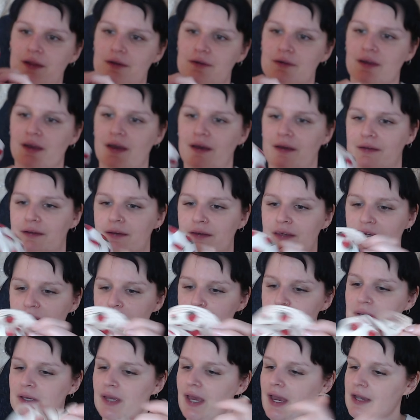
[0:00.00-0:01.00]
are kind of
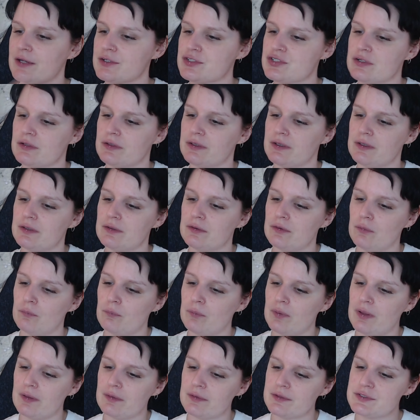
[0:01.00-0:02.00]
keeping... Actually, you know
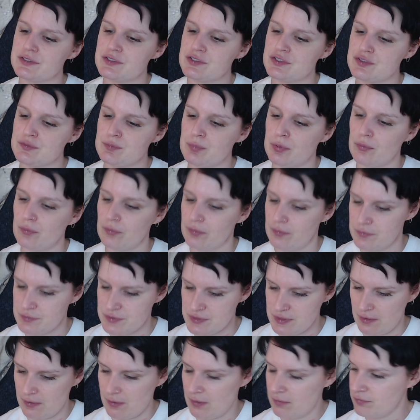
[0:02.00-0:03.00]
what? Let's just pull those
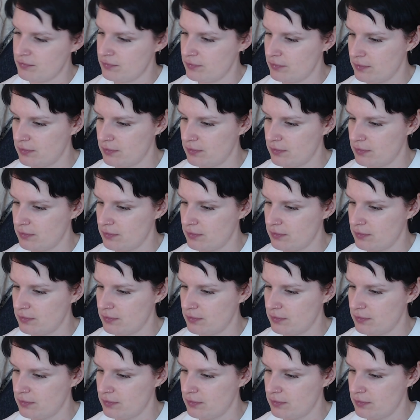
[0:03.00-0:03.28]
off.